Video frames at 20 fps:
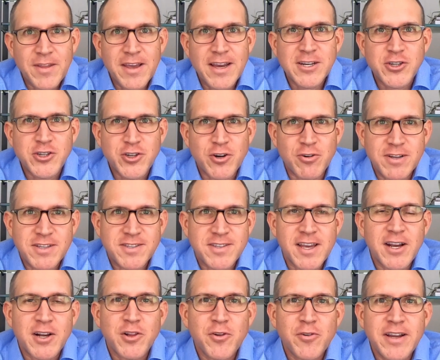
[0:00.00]
Insurance,
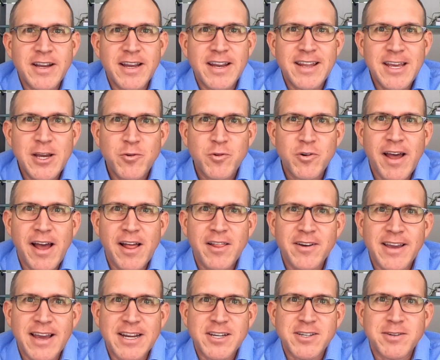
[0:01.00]
including an equal
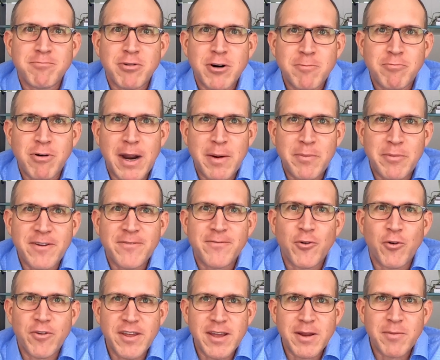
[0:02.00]
allocation per property
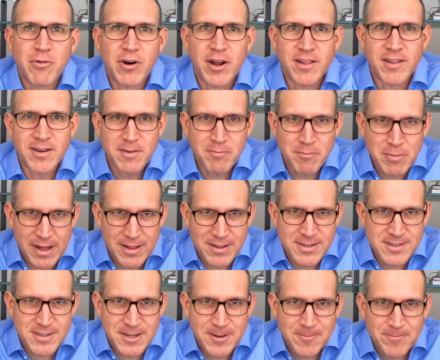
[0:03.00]
for the umbrella
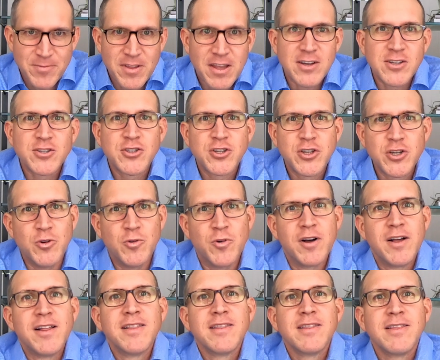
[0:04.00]
policy. 2.
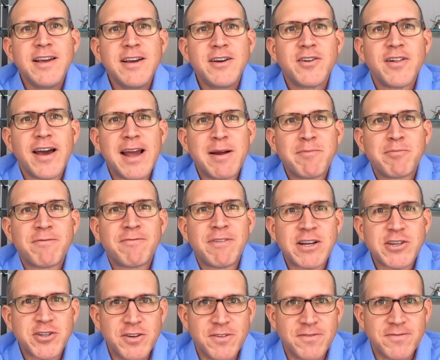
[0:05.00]
Legal and
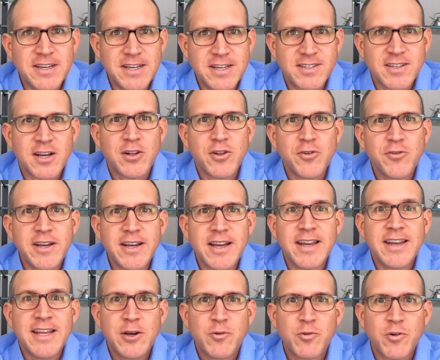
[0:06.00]
professional fees, including
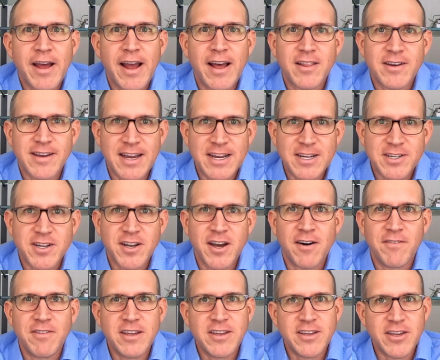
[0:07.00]
an equal allocation
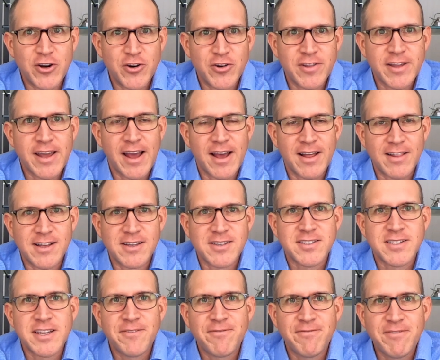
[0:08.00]
of the yearly
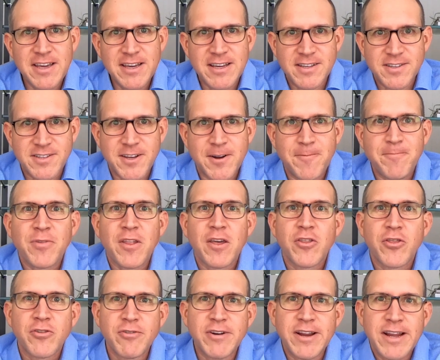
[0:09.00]
LLC fees.
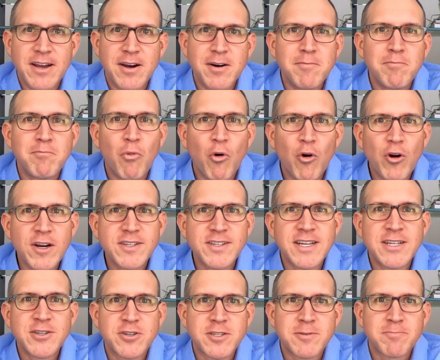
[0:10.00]
3. Mortgage
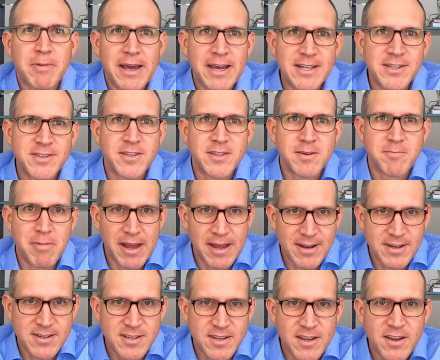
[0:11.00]
interest paid to the
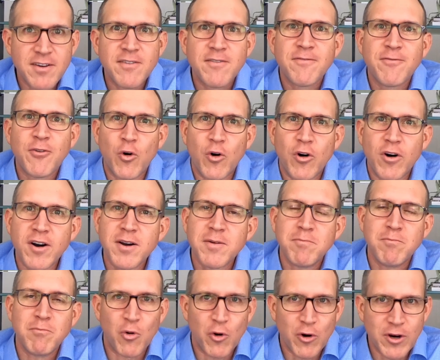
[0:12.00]
banks. 4.
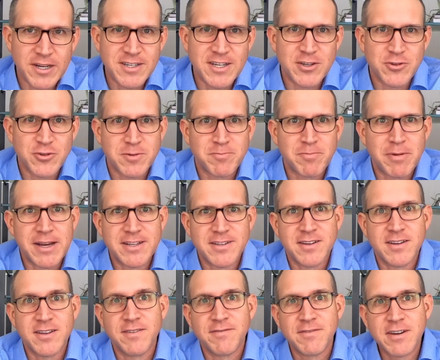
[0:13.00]
Mortgage interest paid
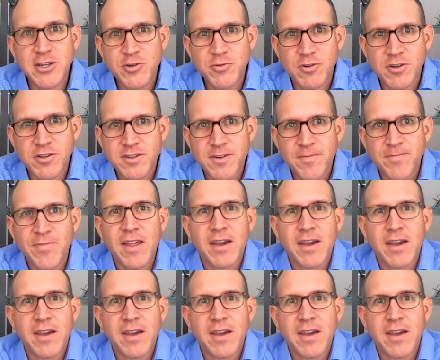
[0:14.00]
to individuals.